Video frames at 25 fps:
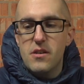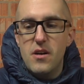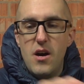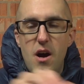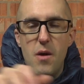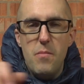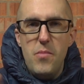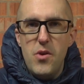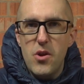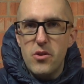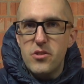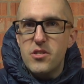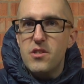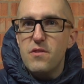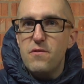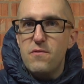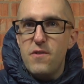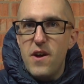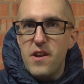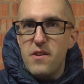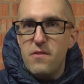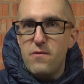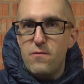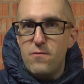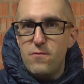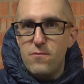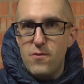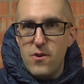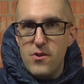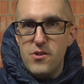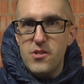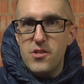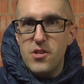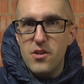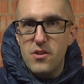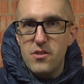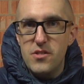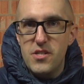I'm not a fan of
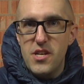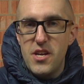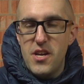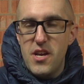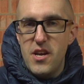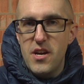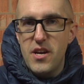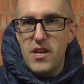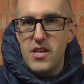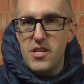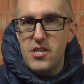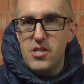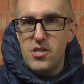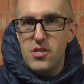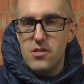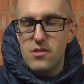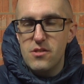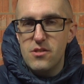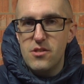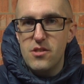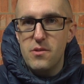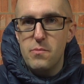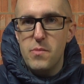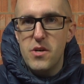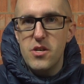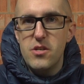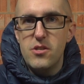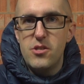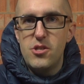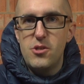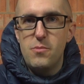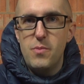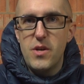front articulation so much,